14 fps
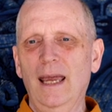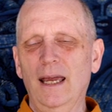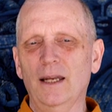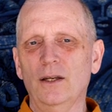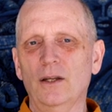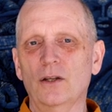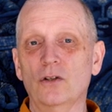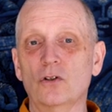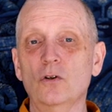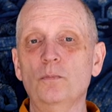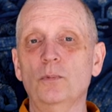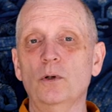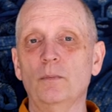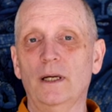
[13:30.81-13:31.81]
And the
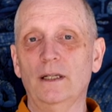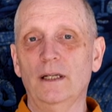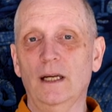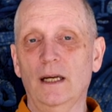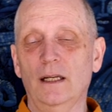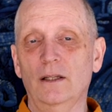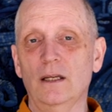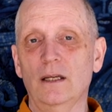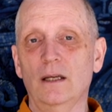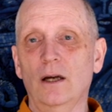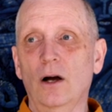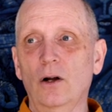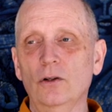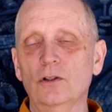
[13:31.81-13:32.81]
supramundane, the
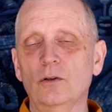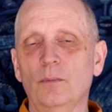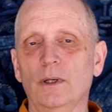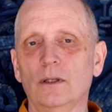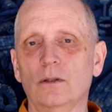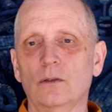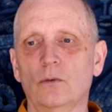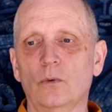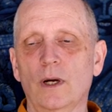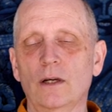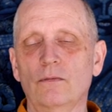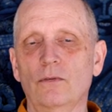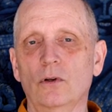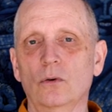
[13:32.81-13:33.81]
ultimate
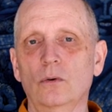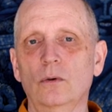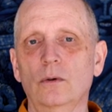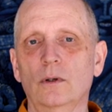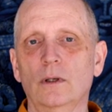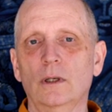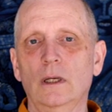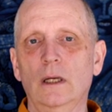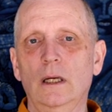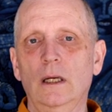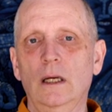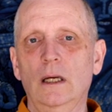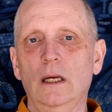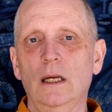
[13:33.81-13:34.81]
right view,
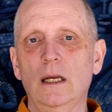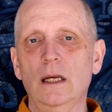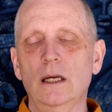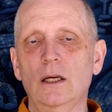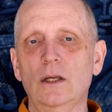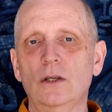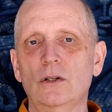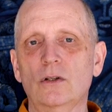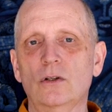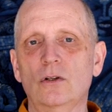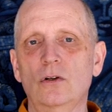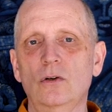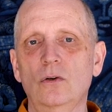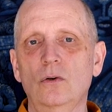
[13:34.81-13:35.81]
is
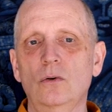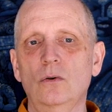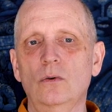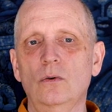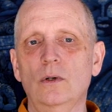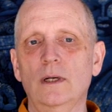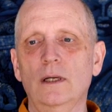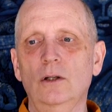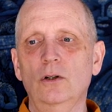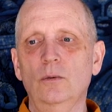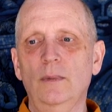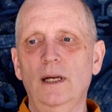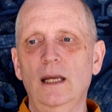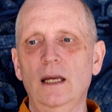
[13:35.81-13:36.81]
to
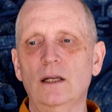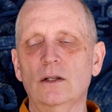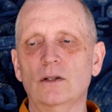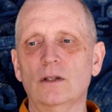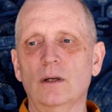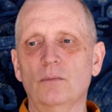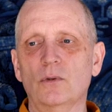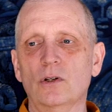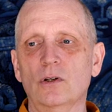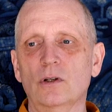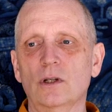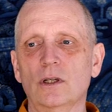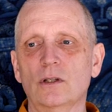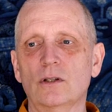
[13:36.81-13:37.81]
illuminate some
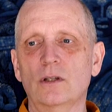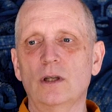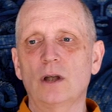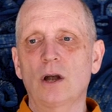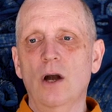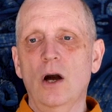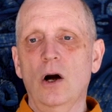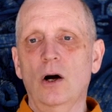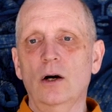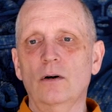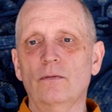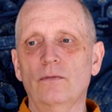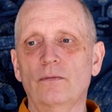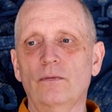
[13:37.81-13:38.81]
circuits that
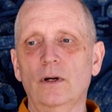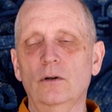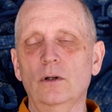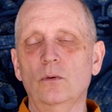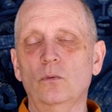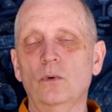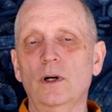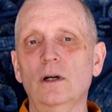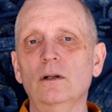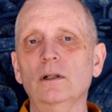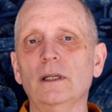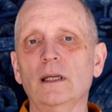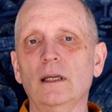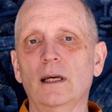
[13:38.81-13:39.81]
are very
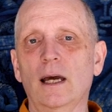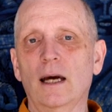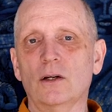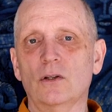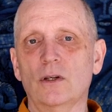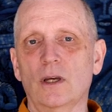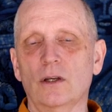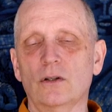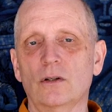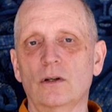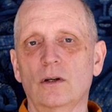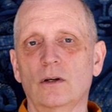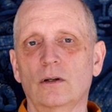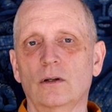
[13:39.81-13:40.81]
rarely
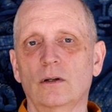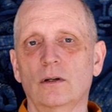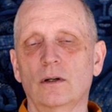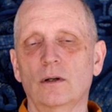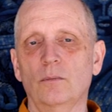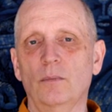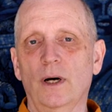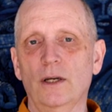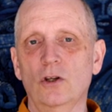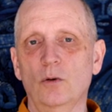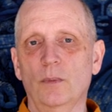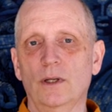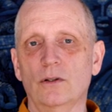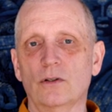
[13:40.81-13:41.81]
accessed by
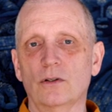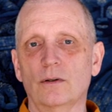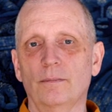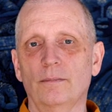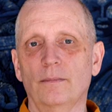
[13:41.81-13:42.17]
humans.